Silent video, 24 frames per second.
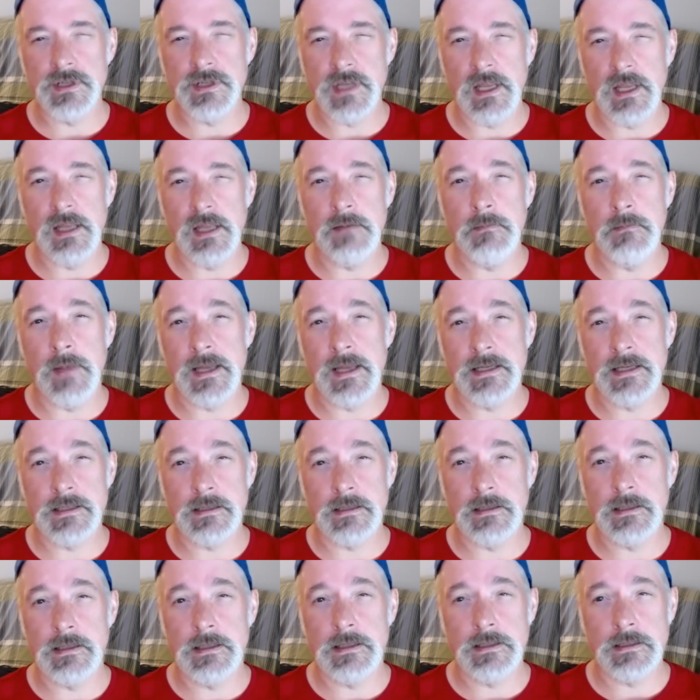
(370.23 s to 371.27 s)
Head makes a
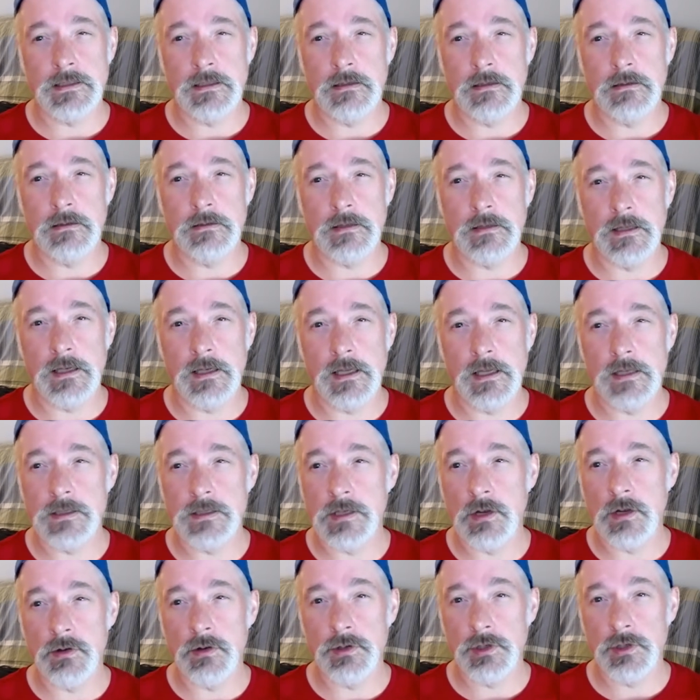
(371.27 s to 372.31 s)
hot dog that has
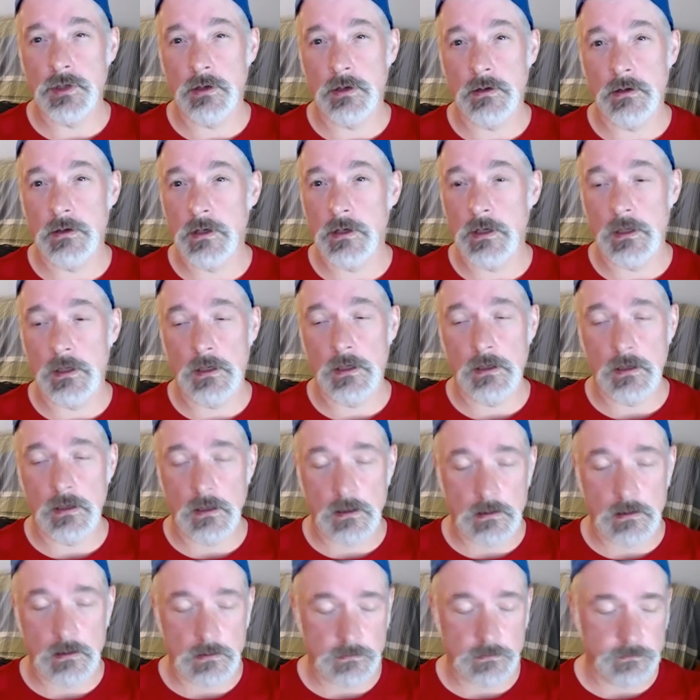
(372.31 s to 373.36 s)
no sugar in it at
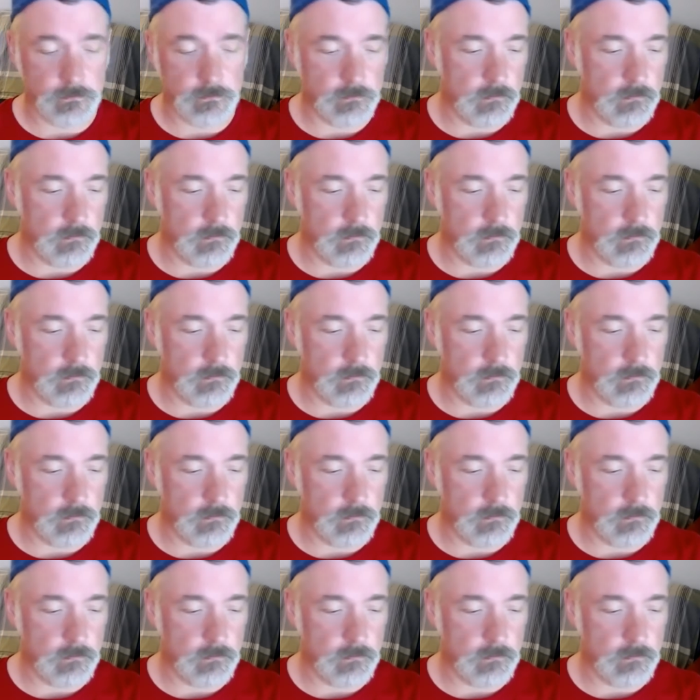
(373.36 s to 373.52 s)
all,